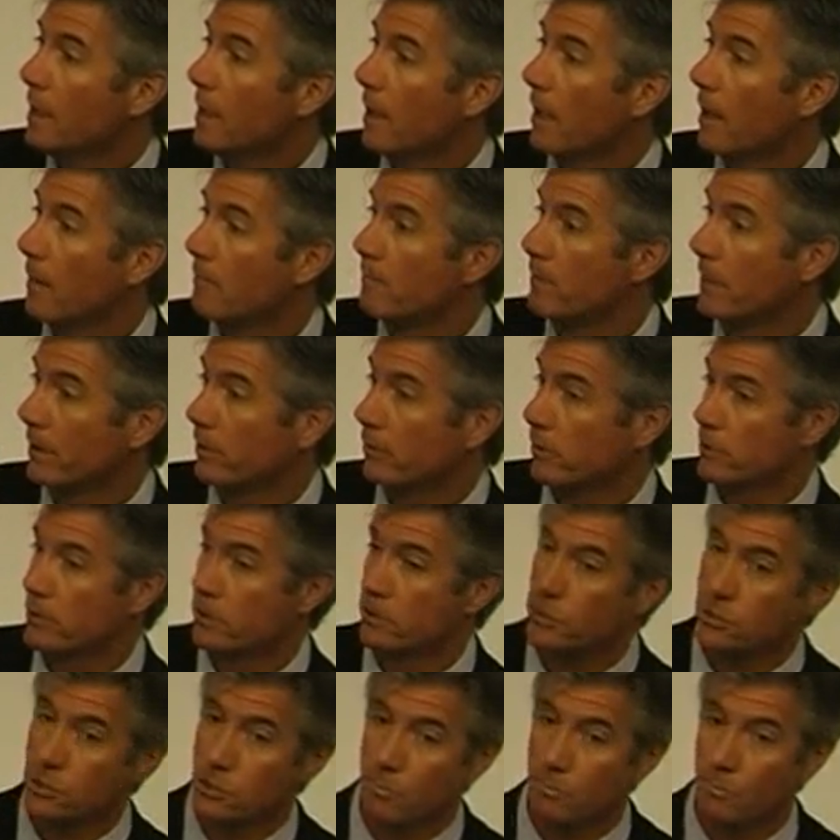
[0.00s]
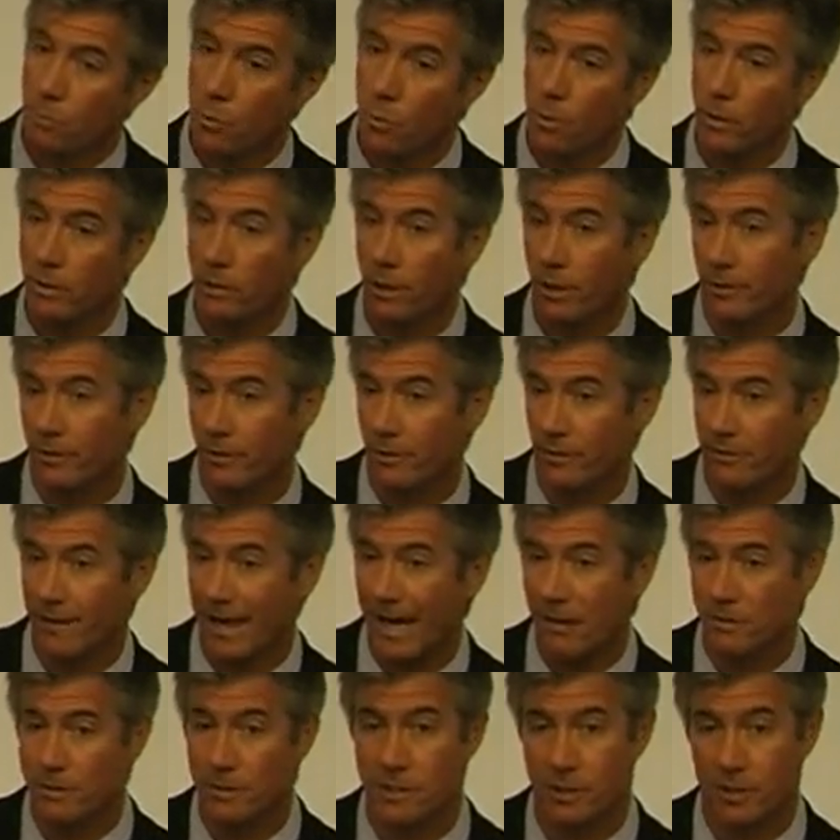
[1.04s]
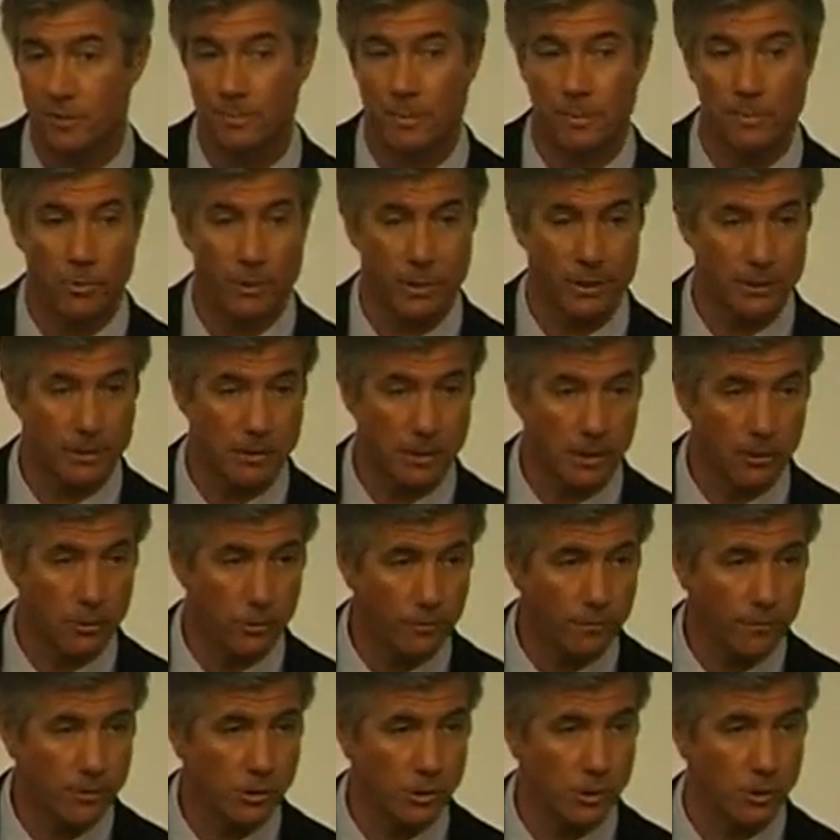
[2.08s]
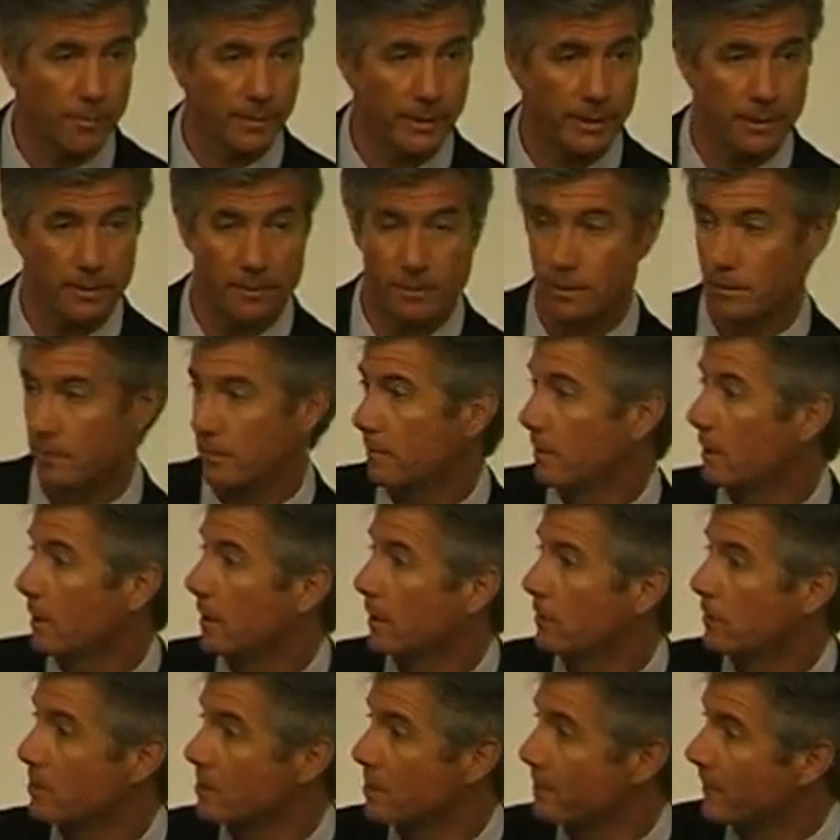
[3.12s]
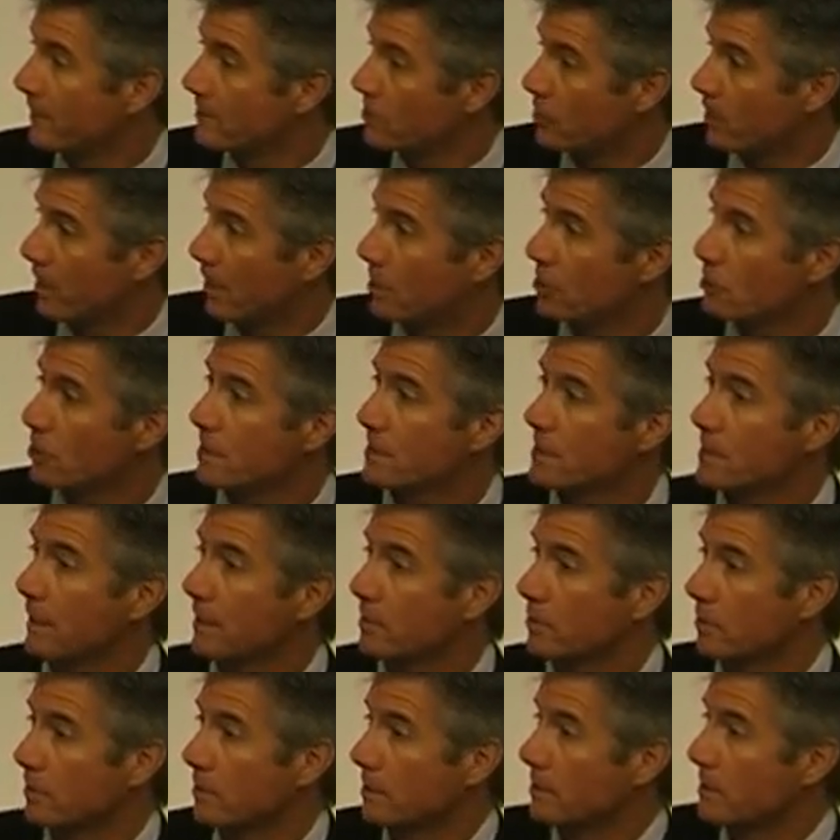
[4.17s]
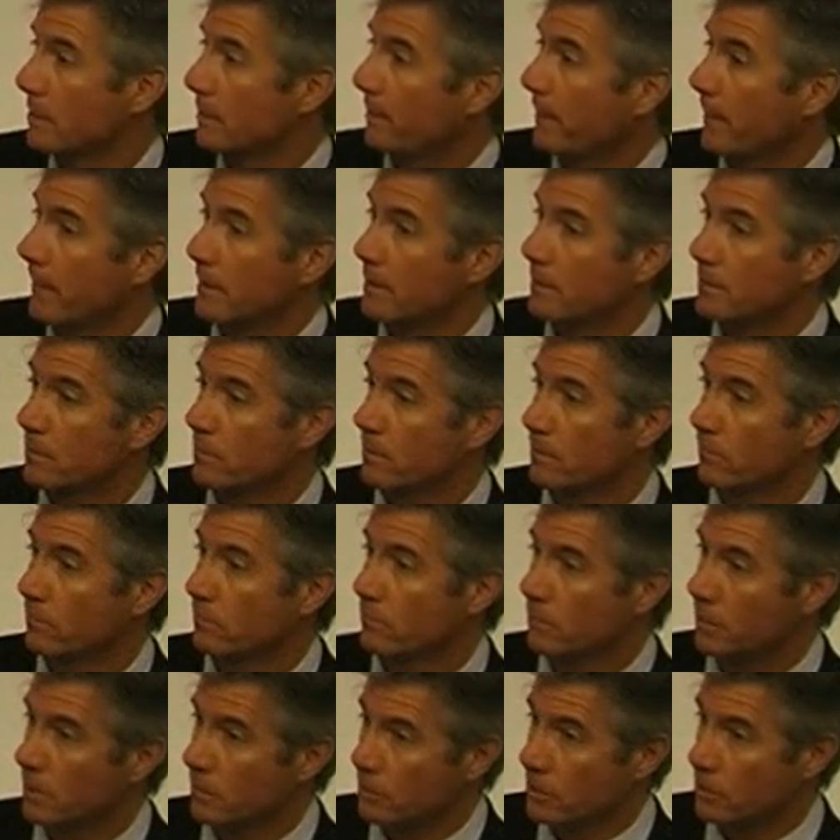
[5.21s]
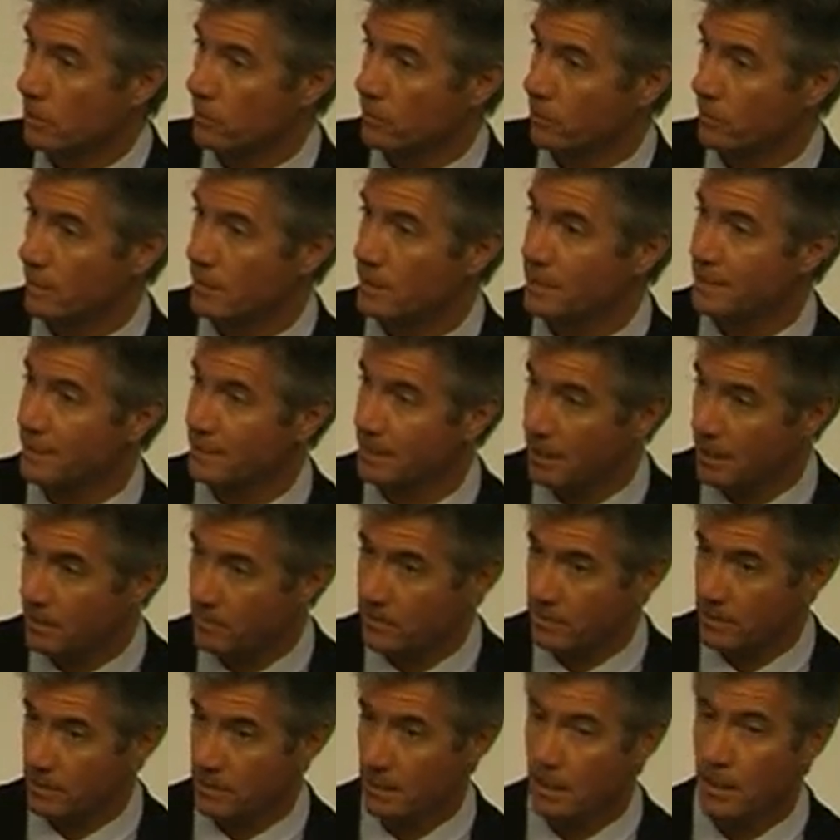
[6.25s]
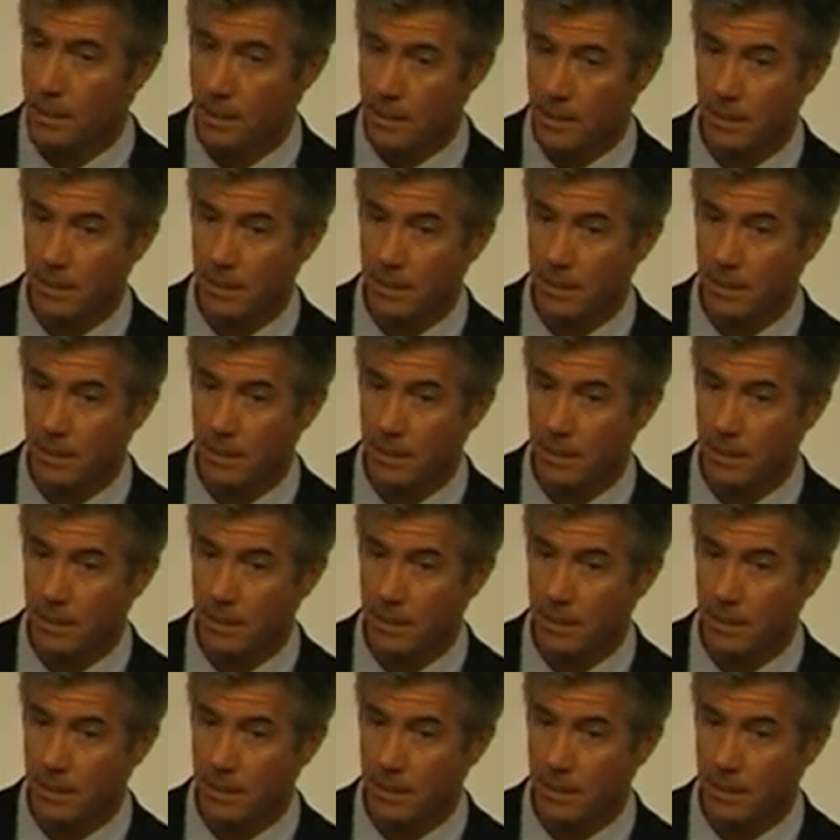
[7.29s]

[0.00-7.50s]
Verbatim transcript: Um, better to support all the thousands of memorials all over Germany, and the, the hundreds of education centers, and to, you know, to do this and keep these,